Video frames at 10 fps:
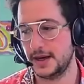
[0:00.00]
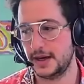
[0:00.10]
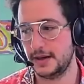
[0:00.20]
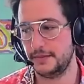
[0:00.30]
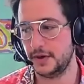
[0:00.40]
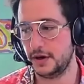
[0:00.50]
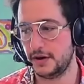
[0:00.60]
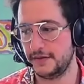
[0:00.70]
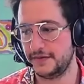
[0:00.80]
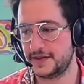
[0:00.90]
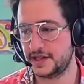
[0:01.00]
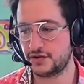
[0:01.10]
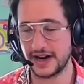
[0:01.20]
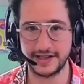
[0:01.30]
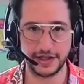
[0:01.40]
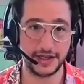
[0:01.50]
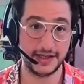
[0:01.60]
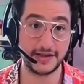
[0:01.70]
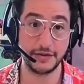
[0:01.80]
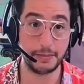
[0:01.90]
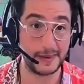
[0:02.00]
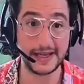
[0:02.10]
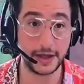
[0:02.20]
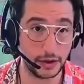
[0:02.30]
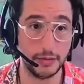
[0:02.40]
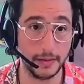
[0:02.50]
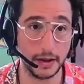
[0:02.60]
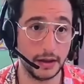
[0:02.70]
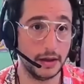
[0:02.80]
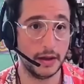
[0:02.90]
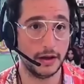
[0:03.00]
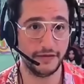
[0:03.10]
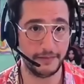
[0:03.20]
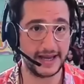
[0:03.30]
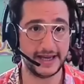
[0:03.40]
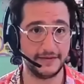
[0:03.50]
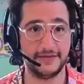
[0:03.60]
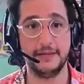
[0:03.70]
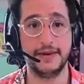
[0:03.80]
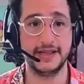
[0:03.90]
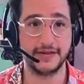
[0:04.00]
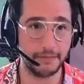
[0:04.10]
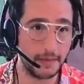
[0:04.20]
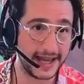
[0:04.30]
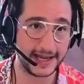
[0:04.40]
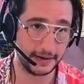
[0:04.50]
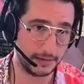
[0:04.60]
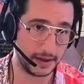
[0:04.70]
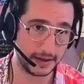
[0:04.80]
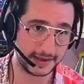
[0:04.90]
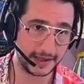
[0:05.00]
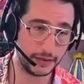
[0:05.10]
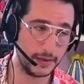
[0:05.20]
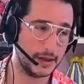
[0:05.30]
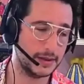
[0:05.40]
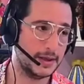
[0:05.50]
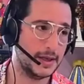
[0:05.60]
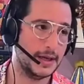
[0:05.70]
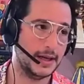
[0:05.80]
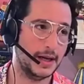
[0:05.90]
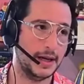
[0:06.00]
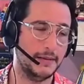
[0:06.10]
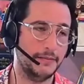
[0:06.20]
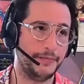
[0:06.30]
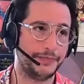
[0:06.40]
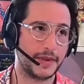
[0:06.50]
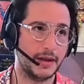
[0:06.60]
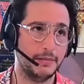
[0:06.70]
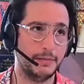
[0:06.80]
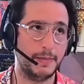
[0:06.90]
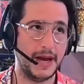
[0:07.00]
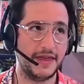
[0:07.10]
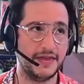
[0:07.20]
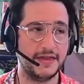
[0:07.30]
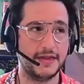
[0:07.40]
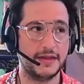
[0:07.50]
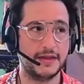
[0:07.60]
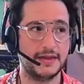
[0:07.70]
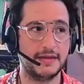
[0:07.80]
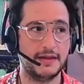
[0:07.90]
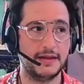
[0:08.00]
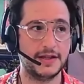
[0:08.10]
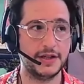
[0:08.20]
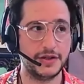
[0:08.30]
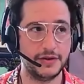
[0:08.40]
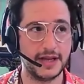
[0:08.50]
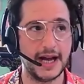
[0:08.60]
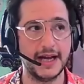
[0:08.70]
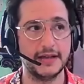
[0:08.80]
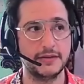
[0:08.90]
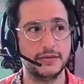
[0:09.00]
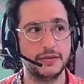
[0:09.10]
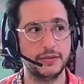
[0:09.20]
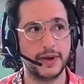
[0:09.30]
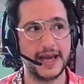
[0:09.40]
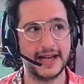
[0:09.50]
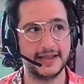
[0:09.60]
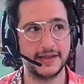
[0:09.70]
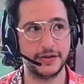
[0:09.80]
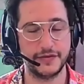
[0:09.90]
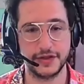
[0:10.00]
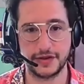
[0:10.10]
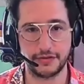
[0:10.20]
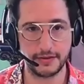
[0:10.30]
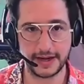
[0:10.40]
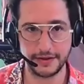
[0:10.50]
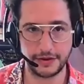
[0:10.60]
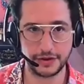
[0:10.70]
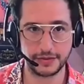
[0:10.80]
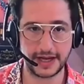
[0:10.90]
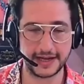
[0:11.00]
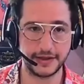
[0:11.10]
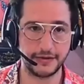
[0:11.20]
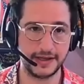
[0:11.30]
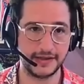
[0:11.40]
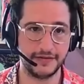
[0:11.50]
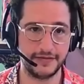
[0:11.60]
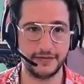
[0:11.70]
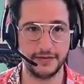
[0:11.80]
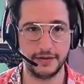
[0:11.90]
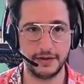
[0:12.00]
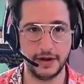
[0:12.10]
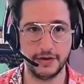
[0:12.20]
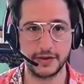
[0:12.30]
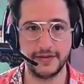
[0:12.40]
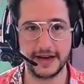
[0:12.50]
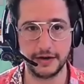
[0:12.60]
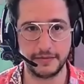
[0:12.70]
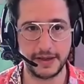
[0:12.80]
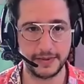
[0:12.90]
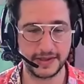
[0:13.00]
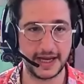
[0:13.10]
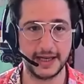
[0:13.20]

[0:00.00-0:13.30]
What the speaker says: of strategies to be human, of making families, of making our marks in the world. And to do that, we had to sort of just throw out the usual categories of, you know, so we've had a lot of people